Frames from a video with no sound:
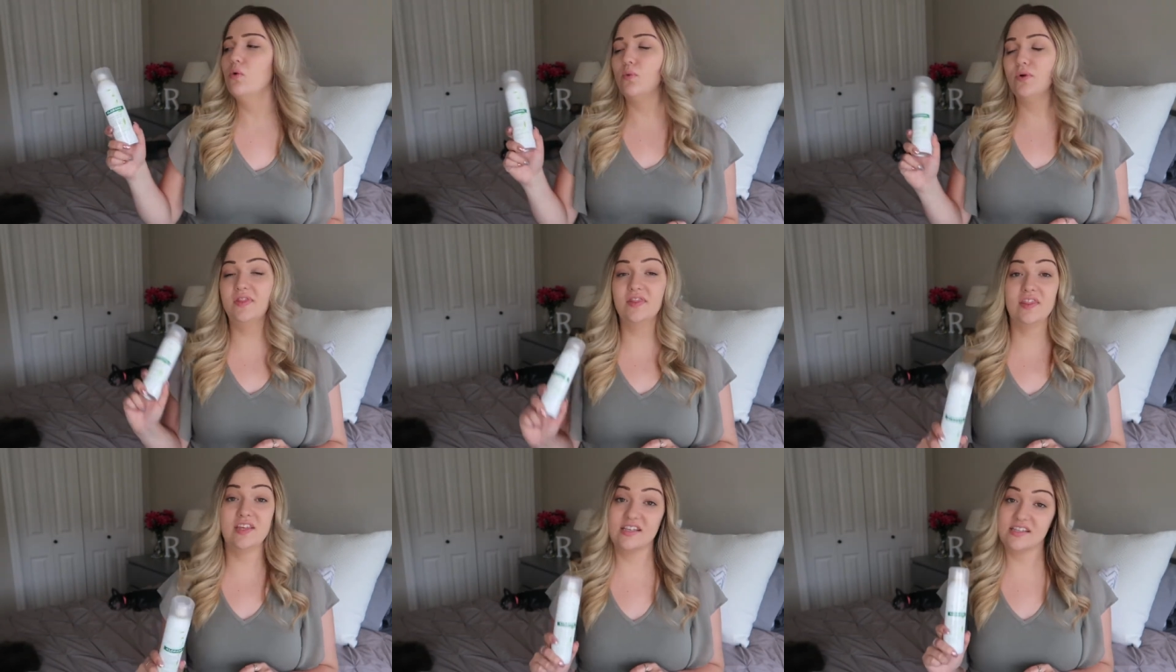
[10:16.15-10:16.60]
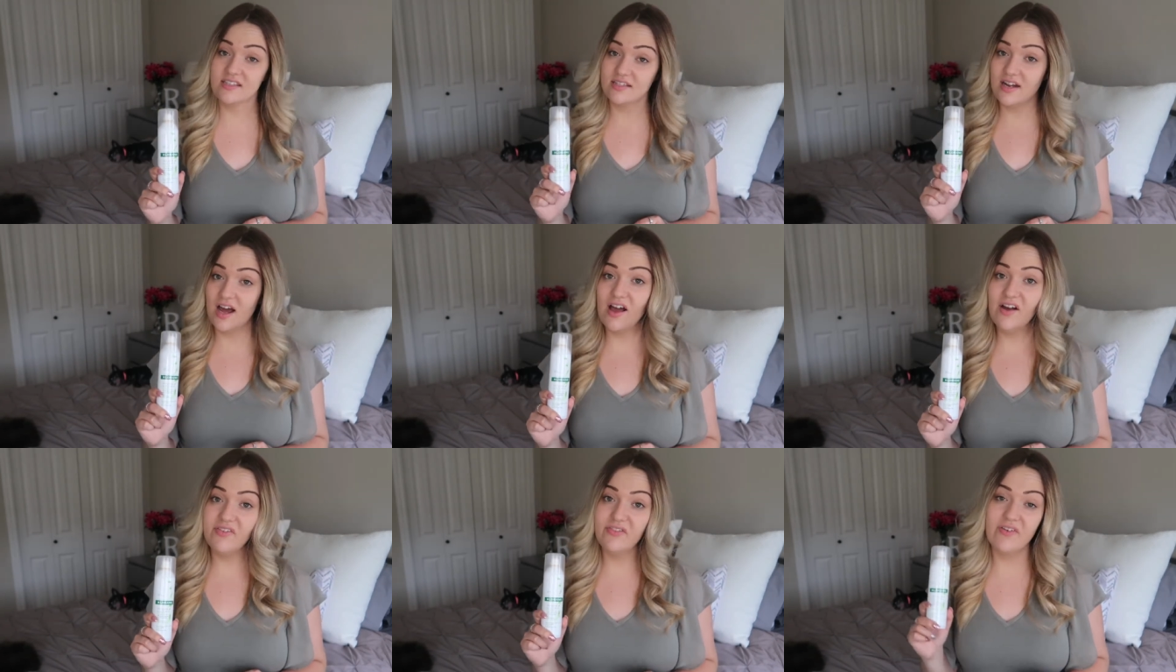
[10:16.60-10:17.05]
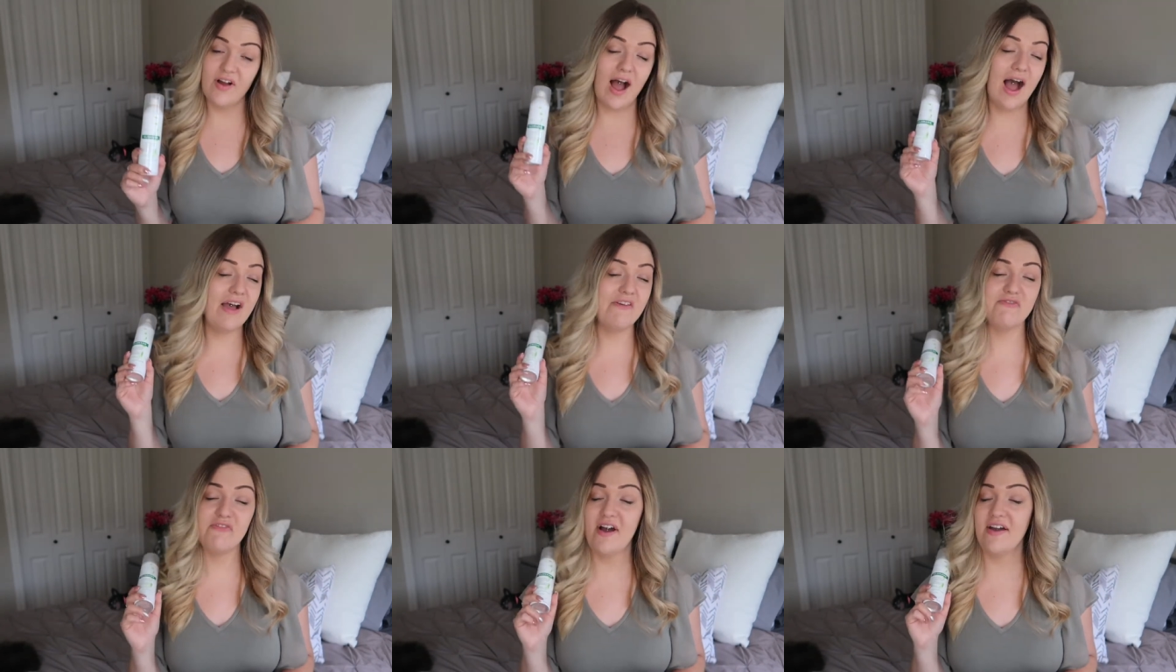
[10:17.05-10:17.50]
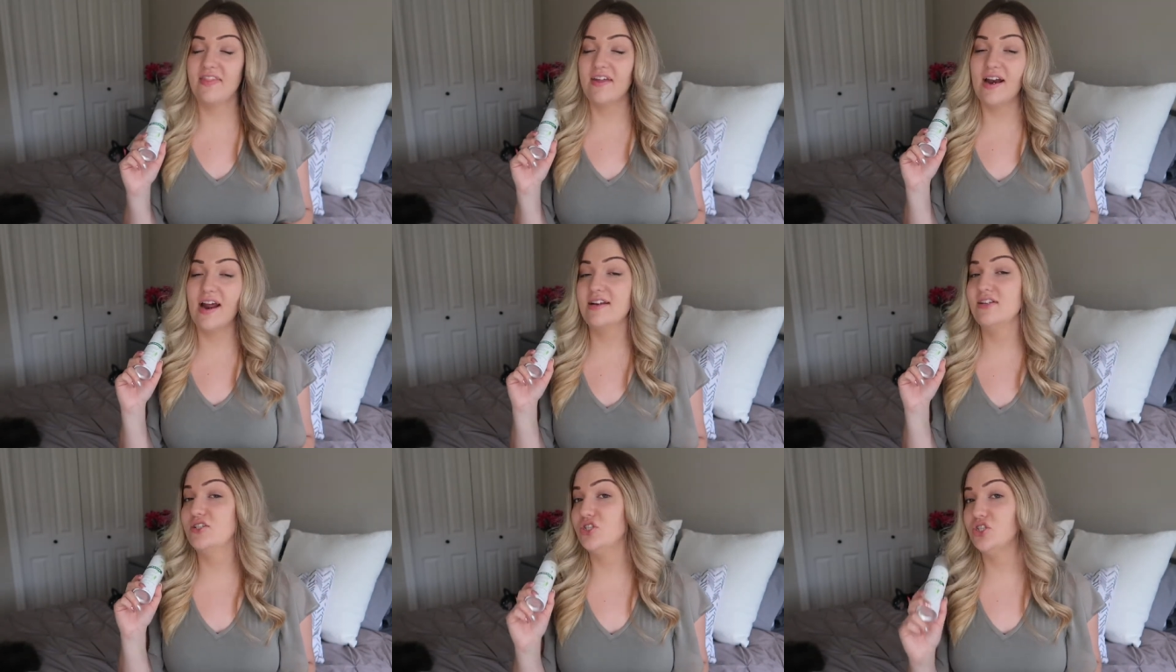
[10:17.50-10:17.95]
With this stuff, I find
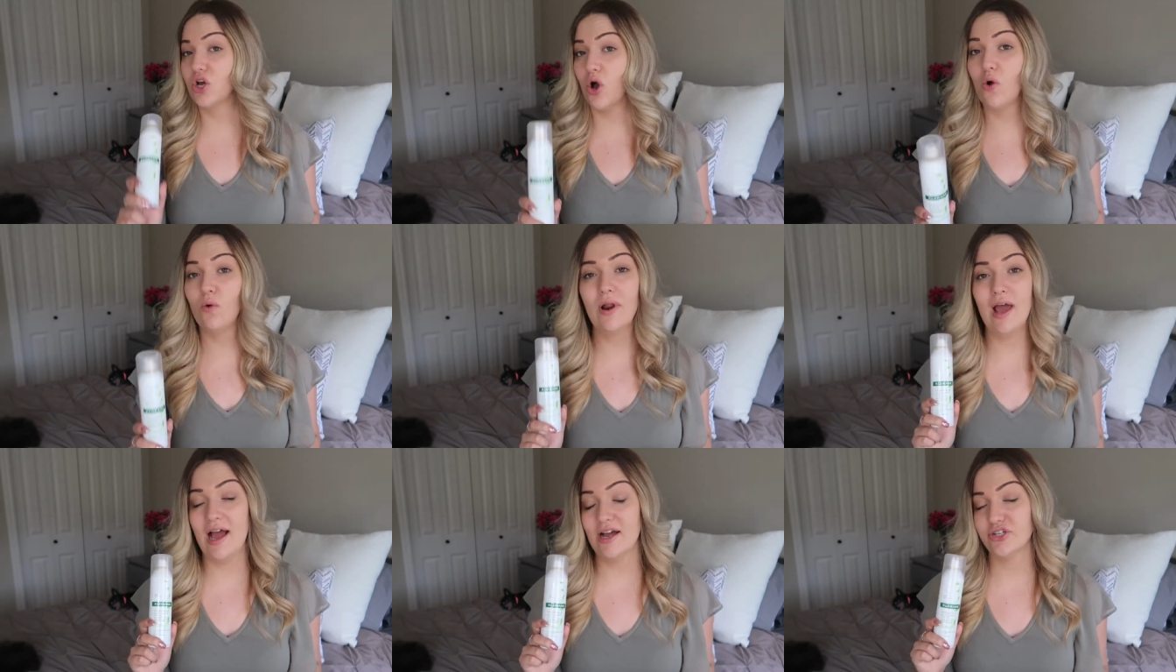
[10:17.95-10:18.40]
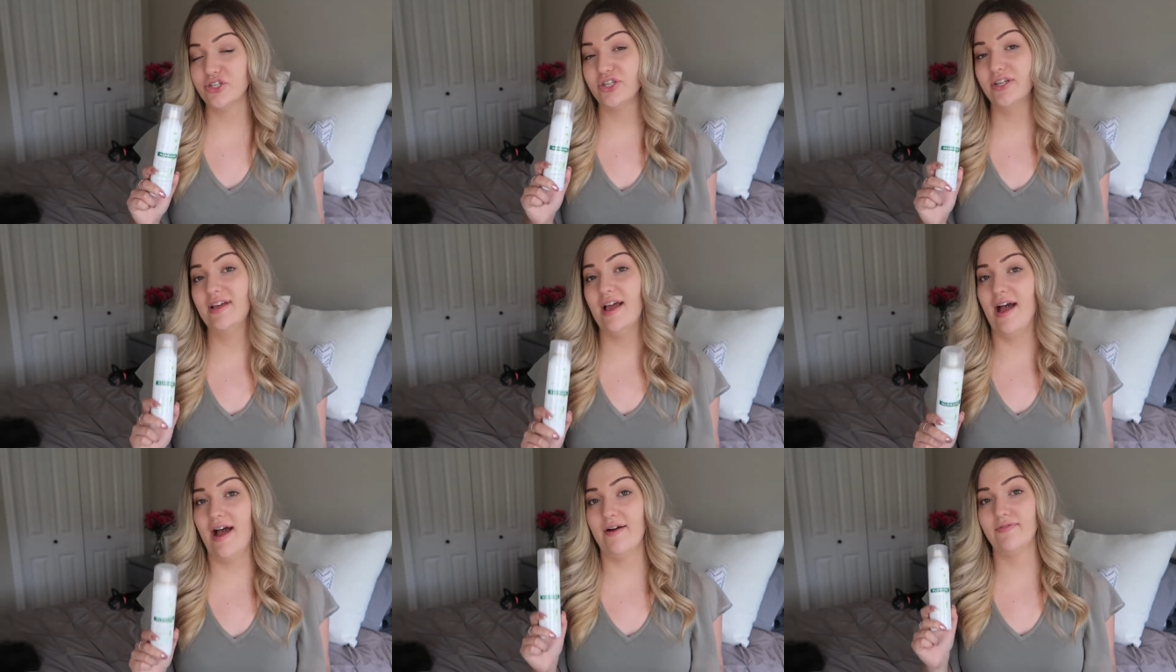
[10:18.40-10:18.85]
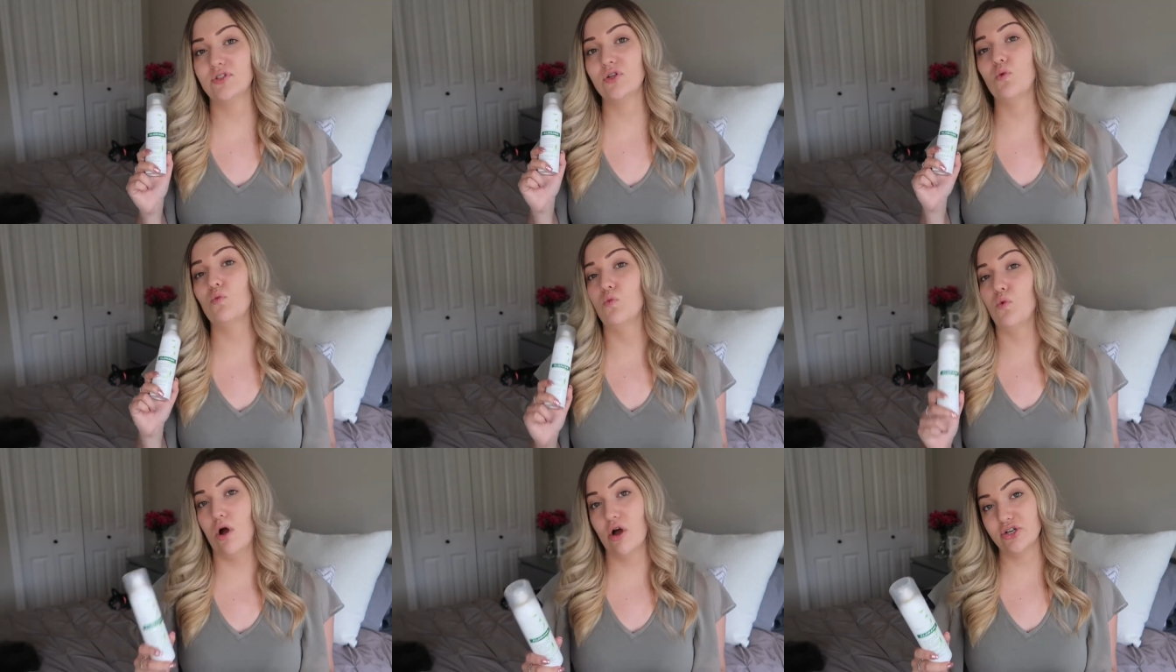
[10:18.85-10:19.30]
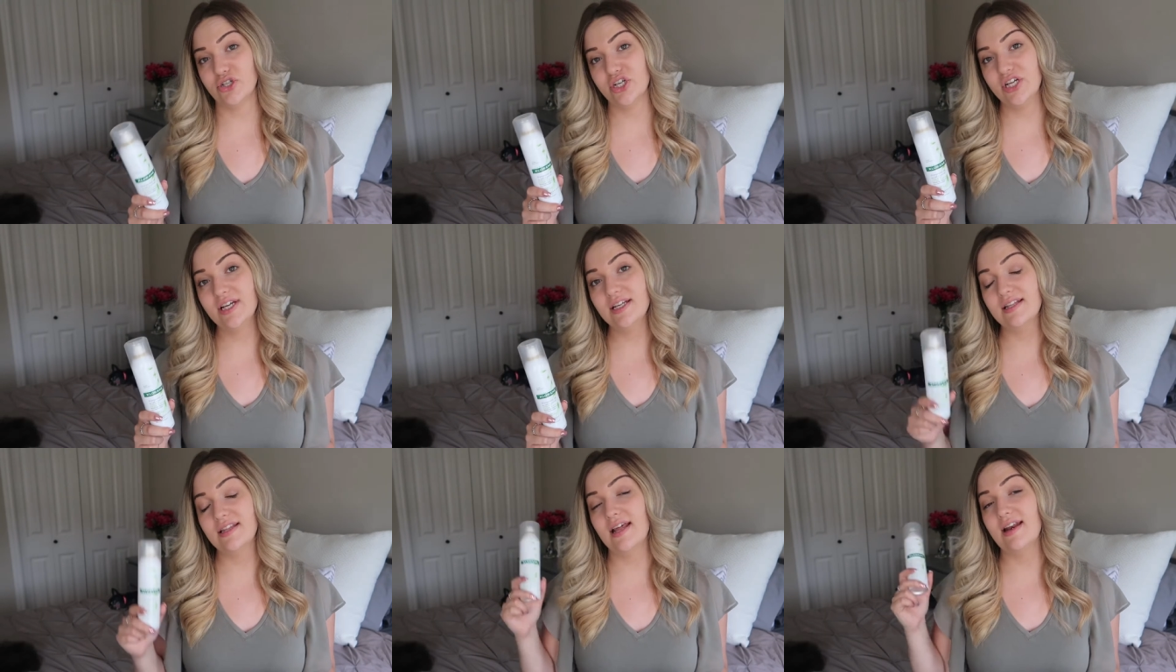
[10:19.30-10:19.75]
that I don't actually have to wash
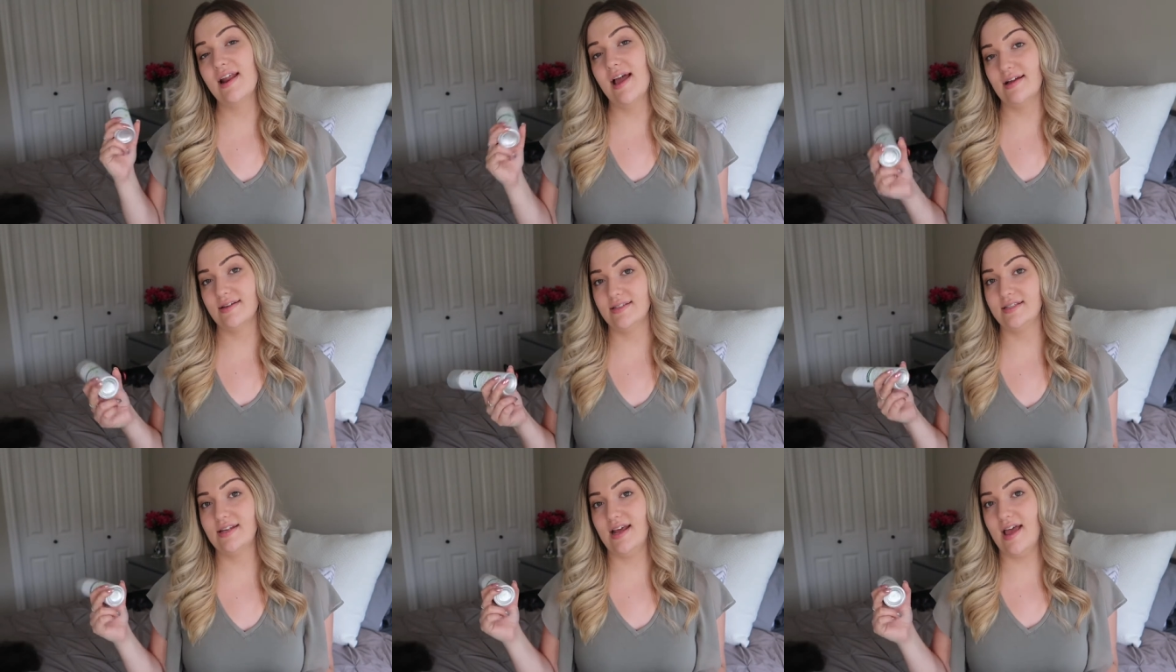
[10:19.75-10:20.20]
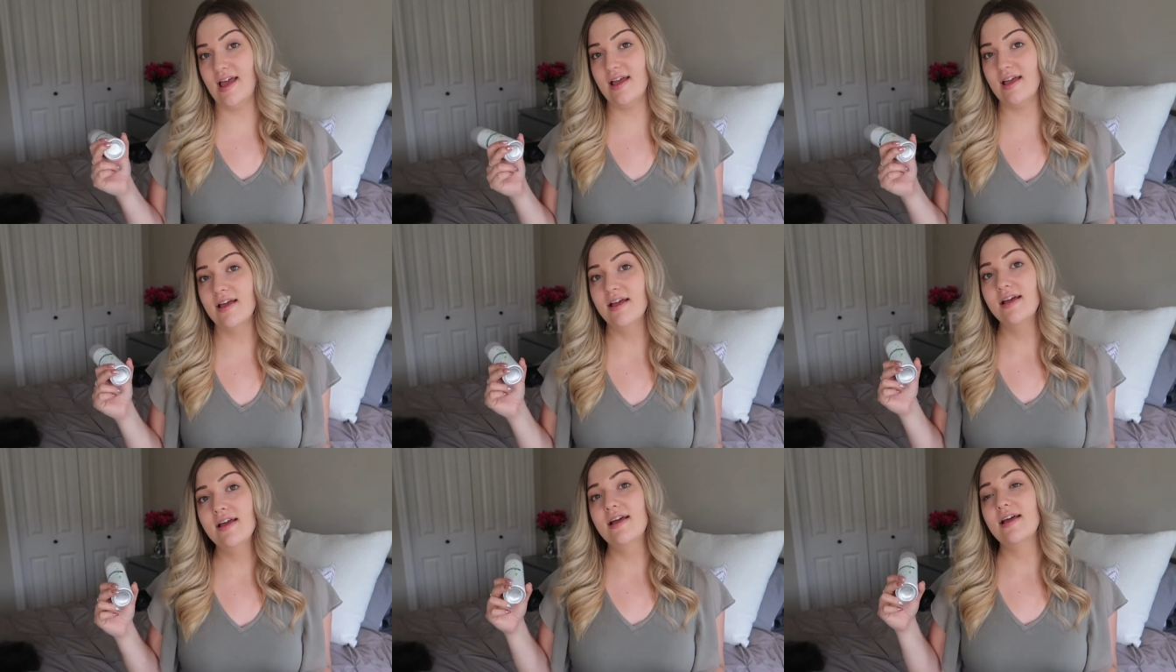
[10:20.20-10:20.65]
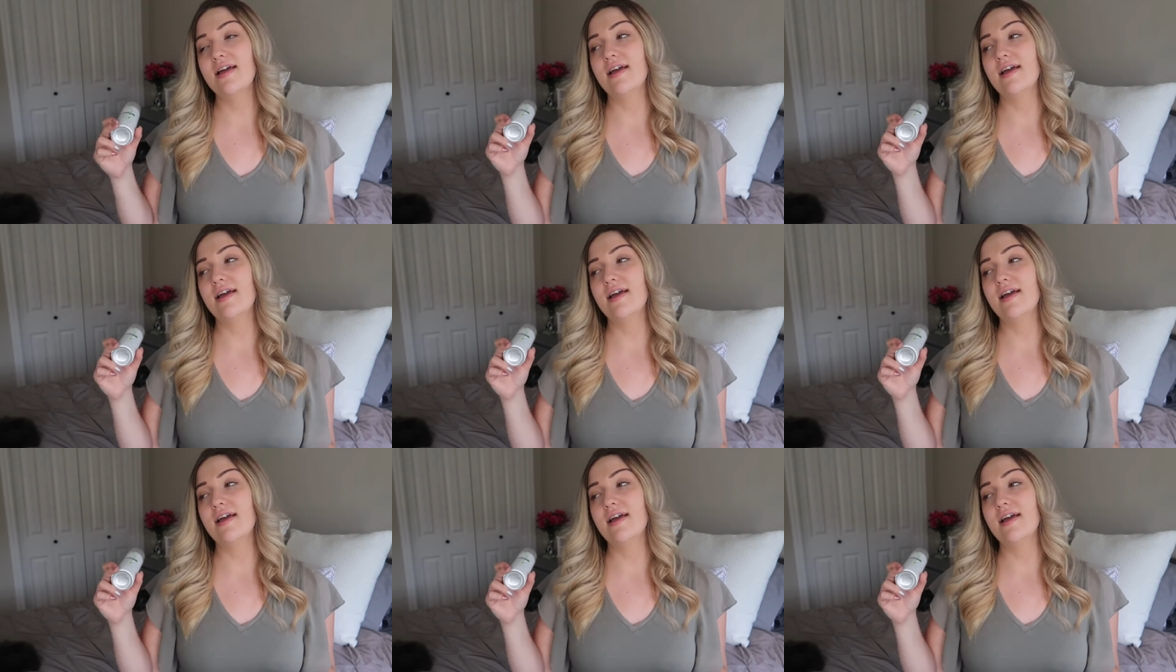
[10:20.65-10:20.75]
it the next day